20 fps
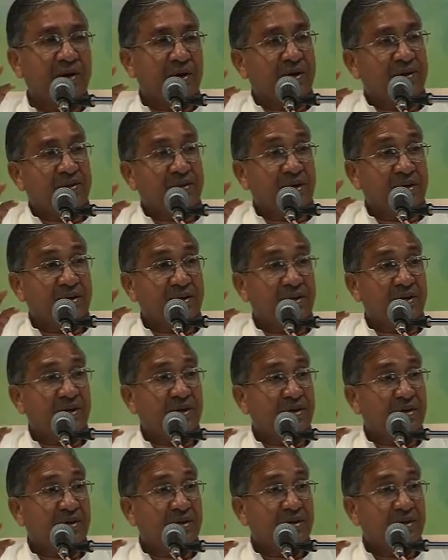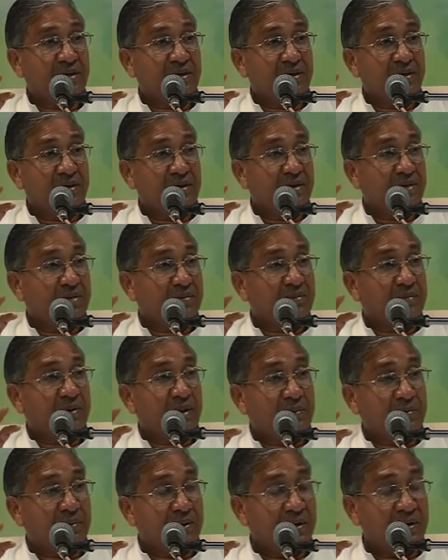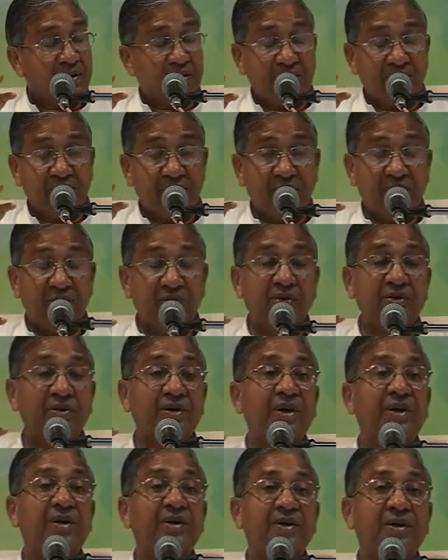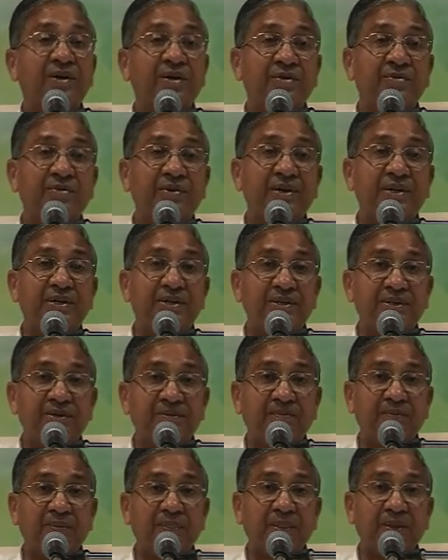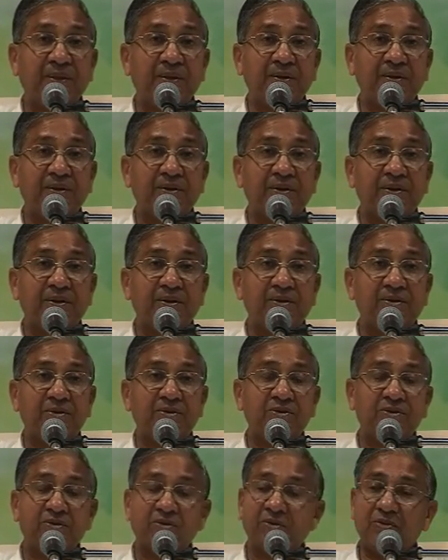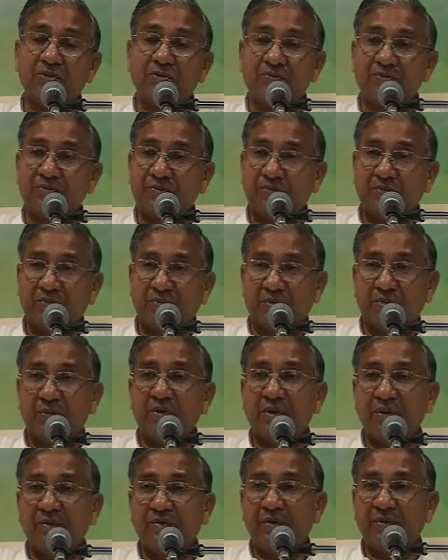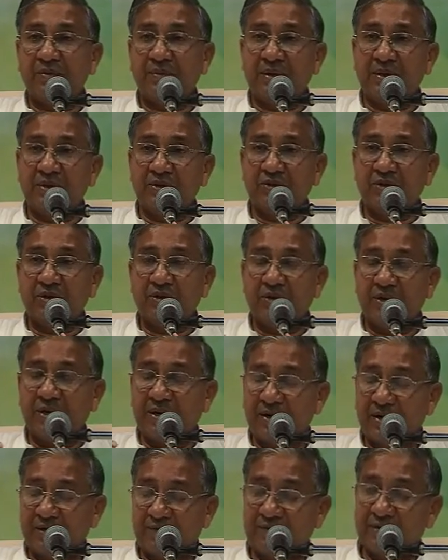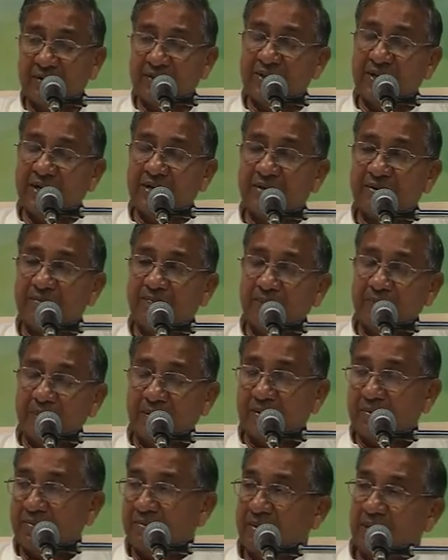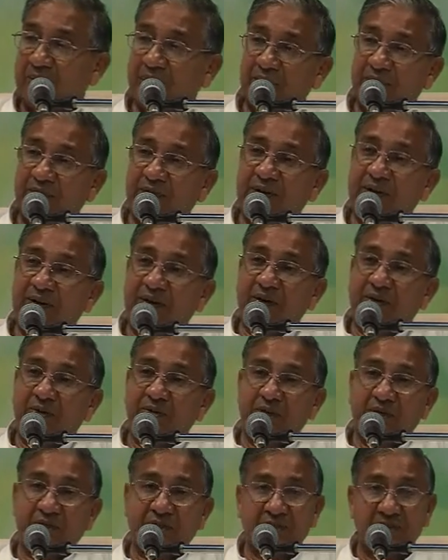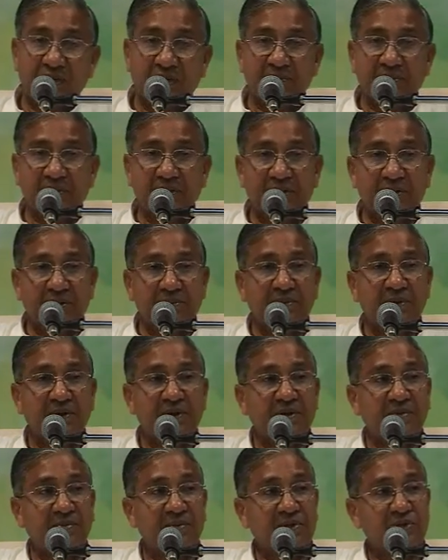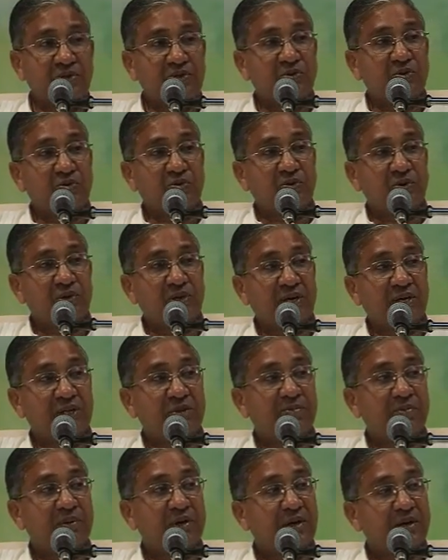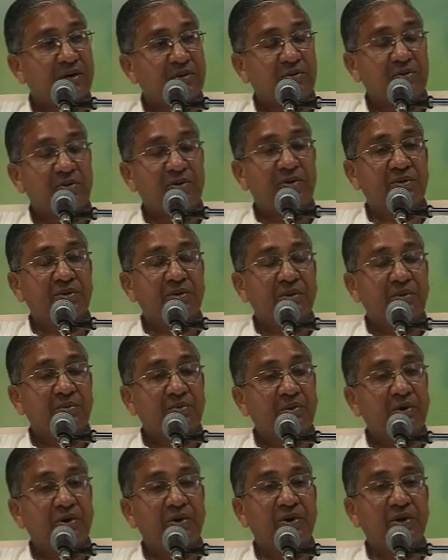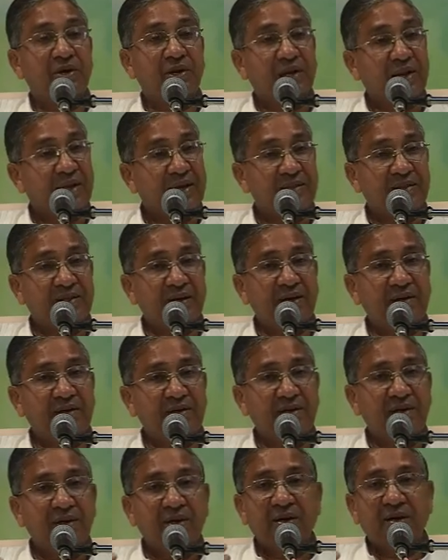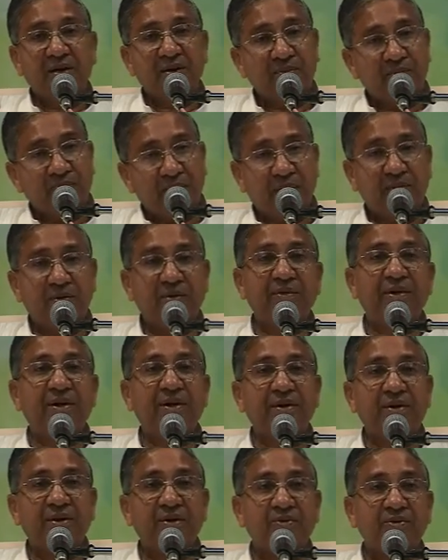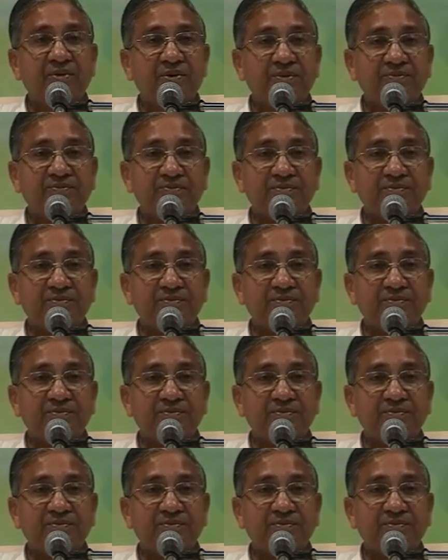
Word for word: And that day, Baba did not utter a word. So everybody thought, and after that, Baba went out, acha meethe meethe bachchon ko yaad pyar, good morning, like that. Baba went out.